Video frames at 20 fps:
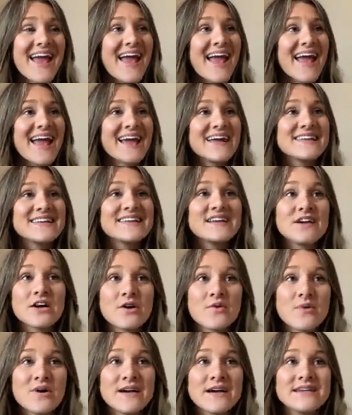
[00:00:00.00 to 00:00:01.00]
And here I
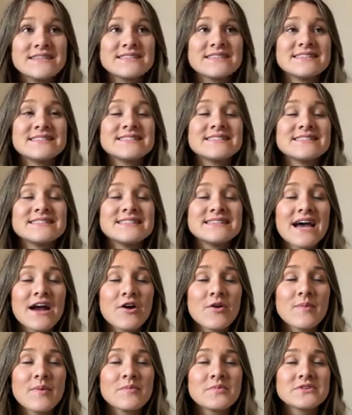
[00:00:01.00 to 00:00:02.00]
was, I
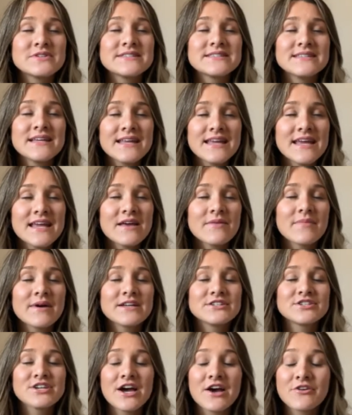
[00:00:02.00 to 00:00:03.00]
remember sitting in my
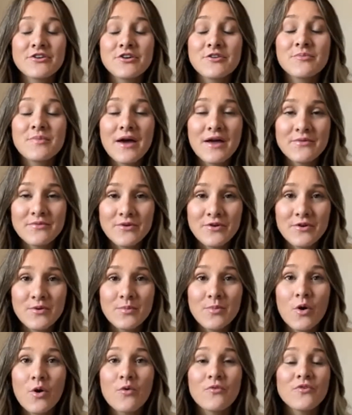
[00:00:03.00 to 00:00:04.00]
childhood
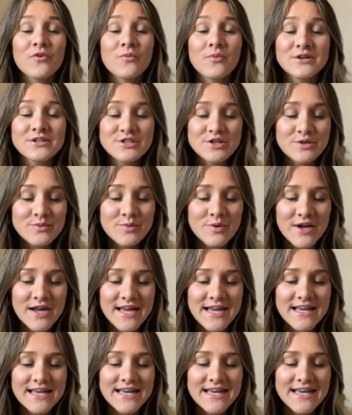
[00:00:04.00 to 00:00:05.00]
bedroom over winter
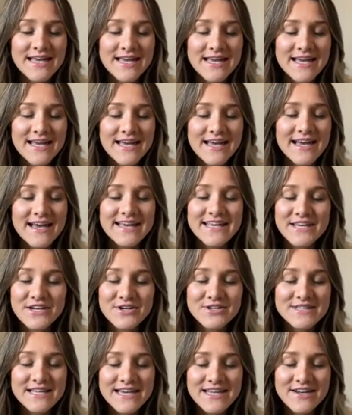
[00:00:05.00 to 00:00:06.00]
break a
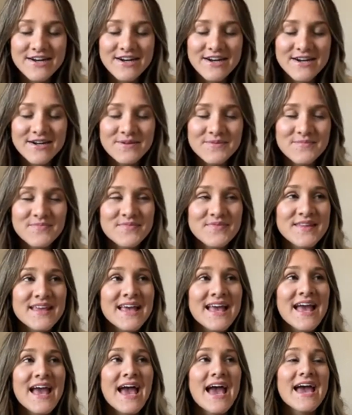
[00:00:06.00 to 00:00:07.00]
year later,
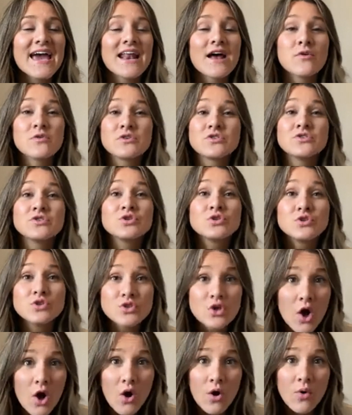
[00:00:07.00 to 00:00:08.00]
and I was
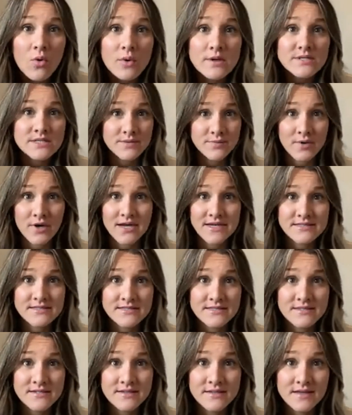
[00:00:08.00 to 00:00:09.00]
so
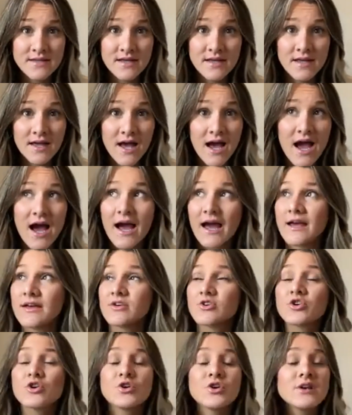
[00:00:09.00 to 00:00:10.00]
depressed. I
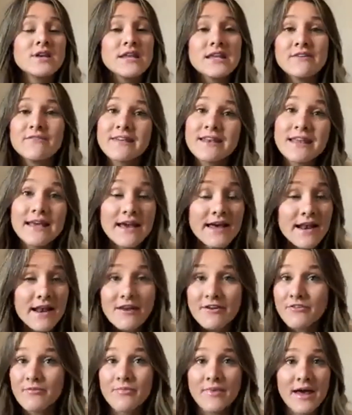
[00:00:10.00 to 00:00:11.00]
couldn't even get
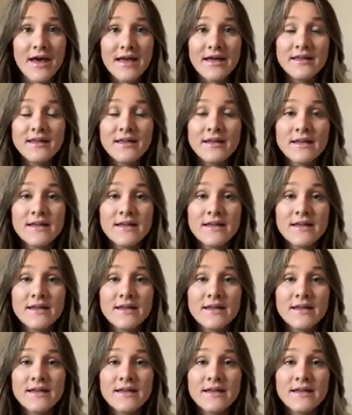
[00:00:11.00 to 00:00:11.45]
out of bed.